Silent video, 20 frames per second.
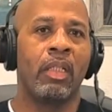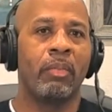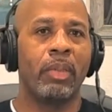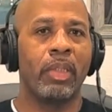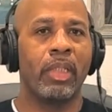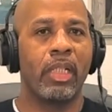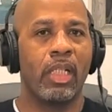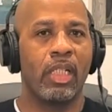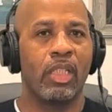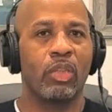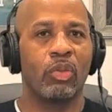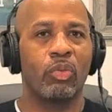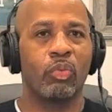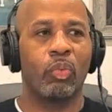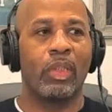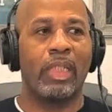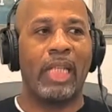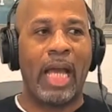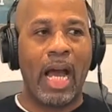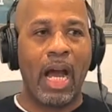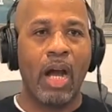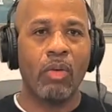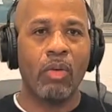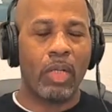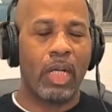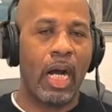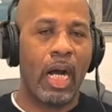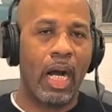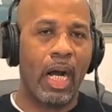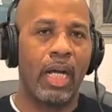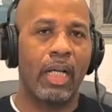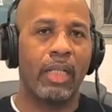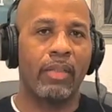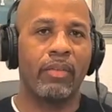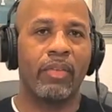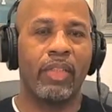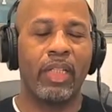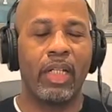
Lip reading: Because without God,